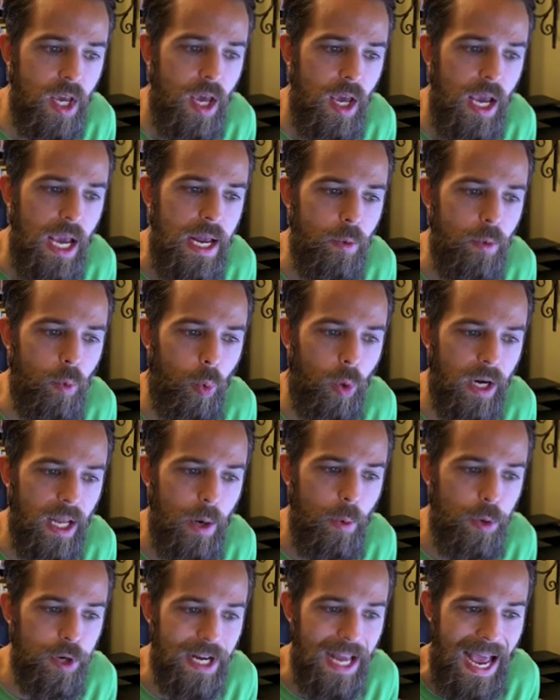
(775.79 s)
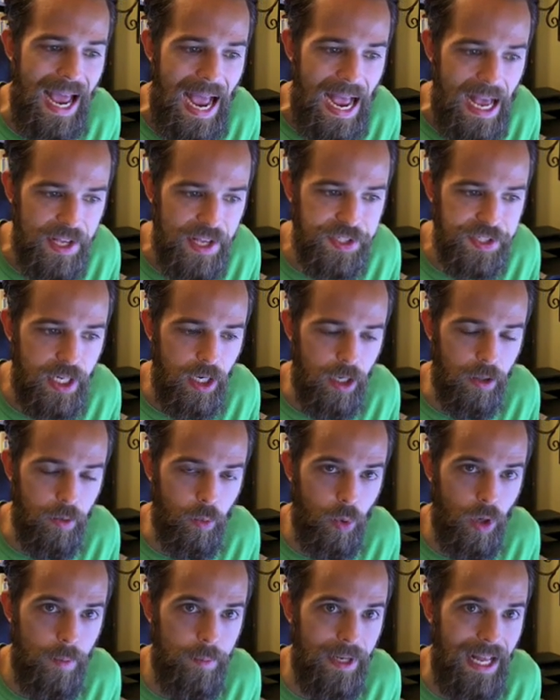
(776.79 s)
And what I want to ask here, and
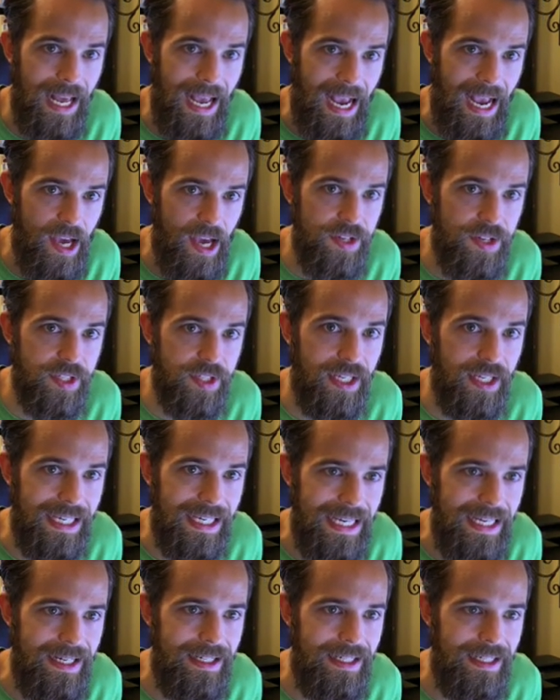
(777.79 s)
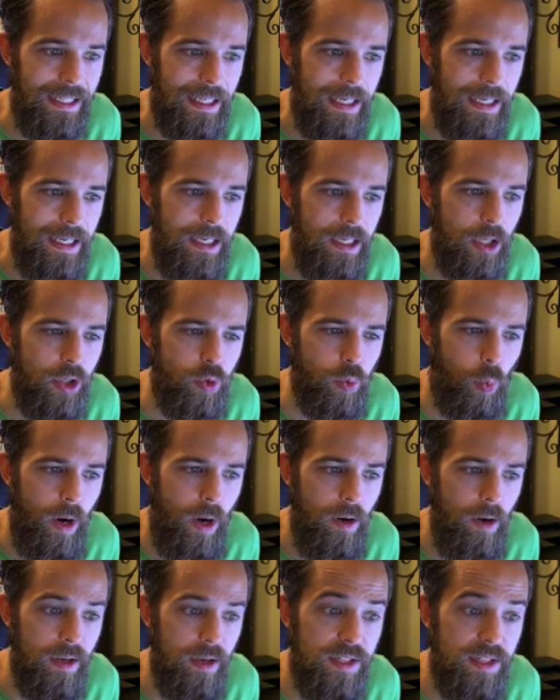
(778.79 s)
what I'm going to ask again and again, is
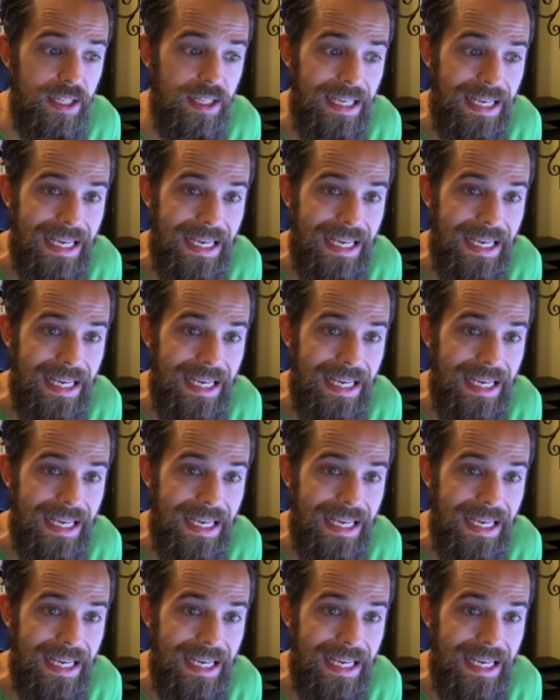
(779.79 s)
where is the